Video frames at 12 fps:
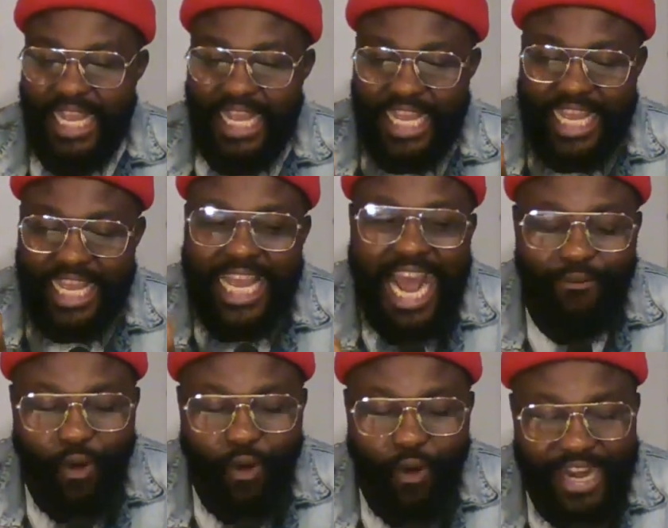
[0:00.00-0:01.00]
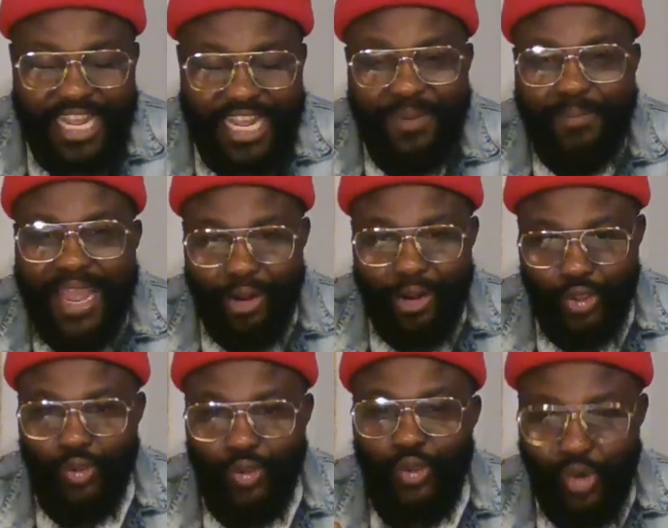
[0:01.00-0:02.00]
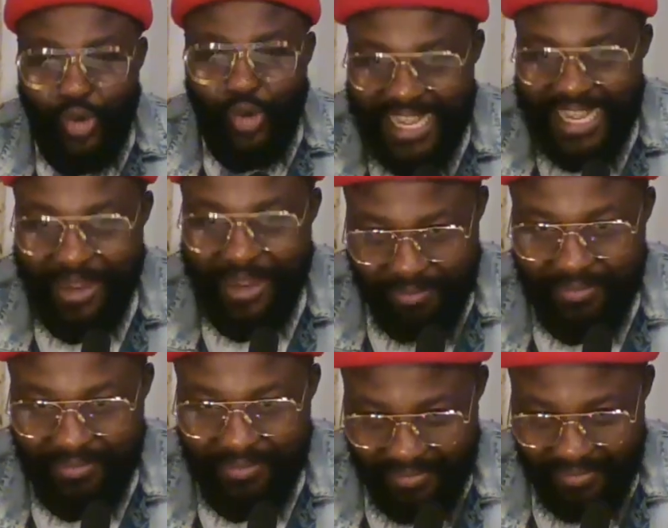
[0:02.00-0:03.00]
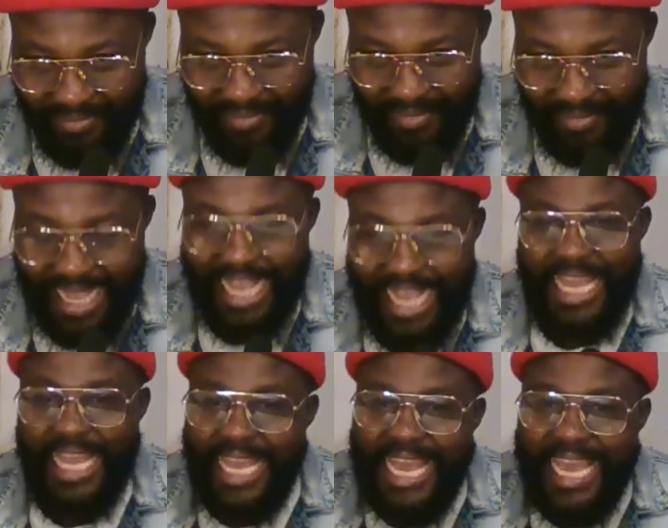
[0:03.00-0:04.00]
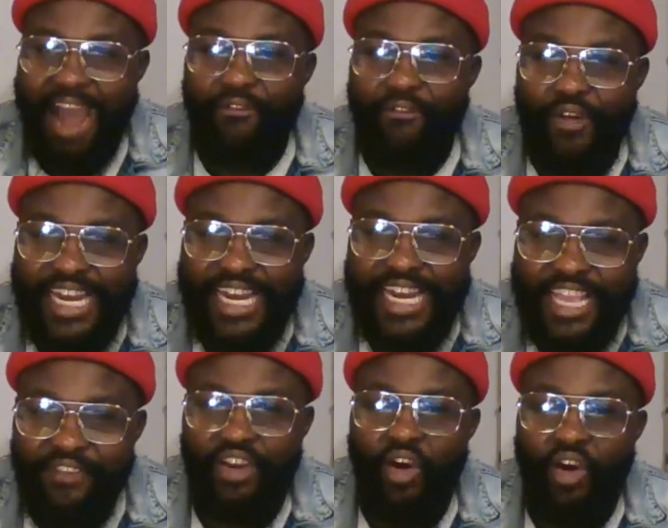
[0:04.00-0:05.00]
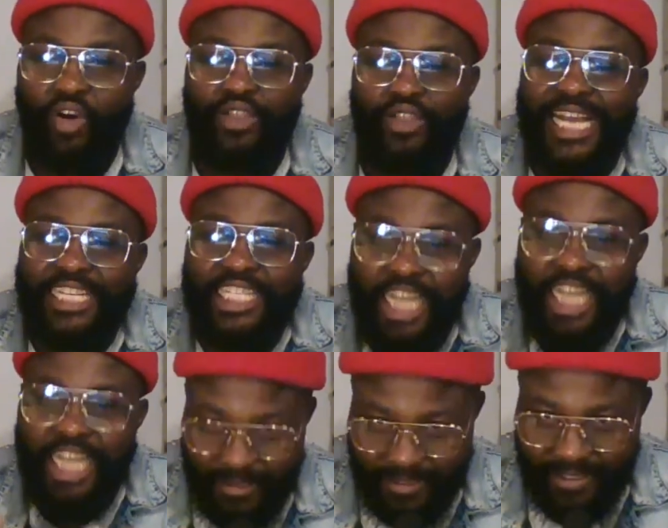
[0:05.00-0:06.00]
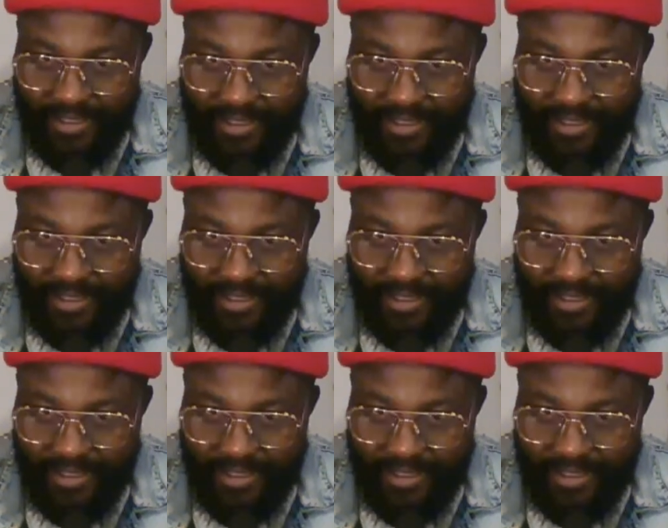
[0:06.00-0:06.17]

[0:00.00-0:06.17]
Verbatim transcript: He have already made us to trust him. He have already given us that chance